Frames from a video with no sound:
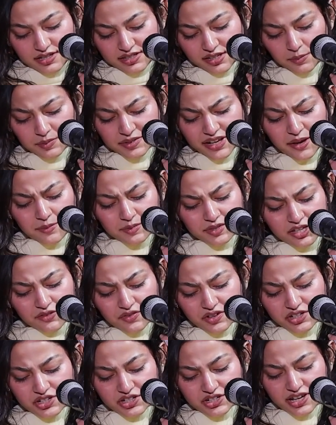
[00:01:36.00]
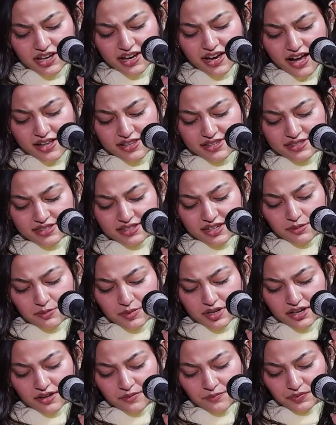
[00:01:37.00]
Sometimes even she can't see
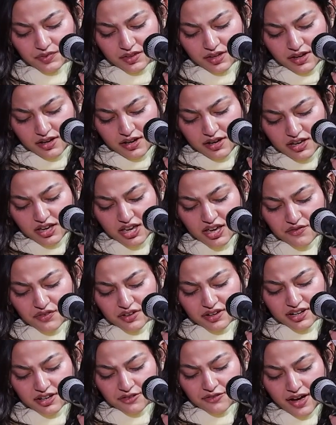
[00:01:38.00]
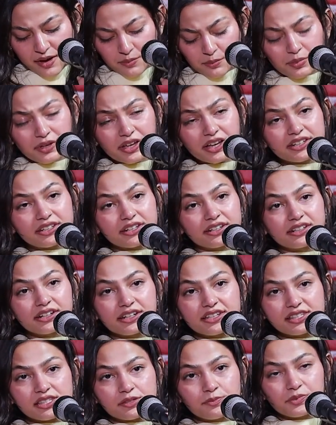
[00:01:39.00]
me, even if I'm
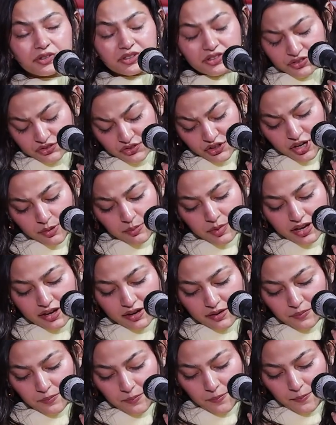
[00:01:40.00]
blatantly screaming.